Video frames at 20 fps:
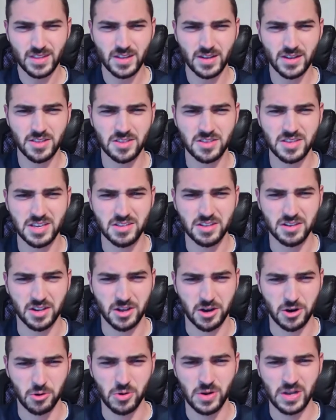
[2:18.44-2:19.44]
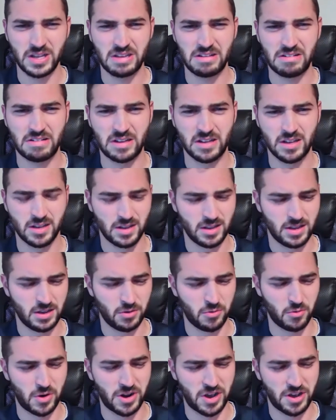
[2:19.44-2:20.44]
a season low,
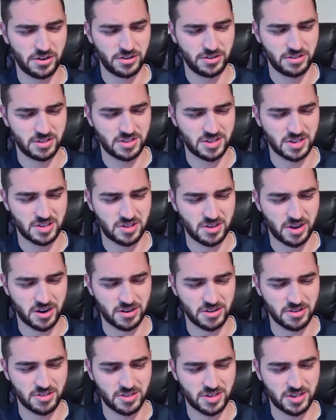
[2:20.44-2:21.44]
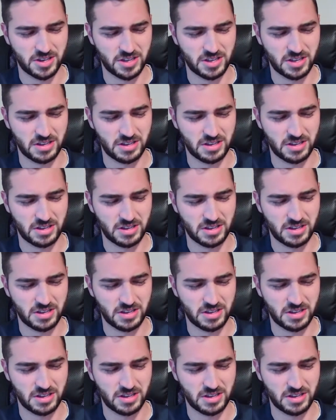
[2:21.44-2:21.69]
106 yards.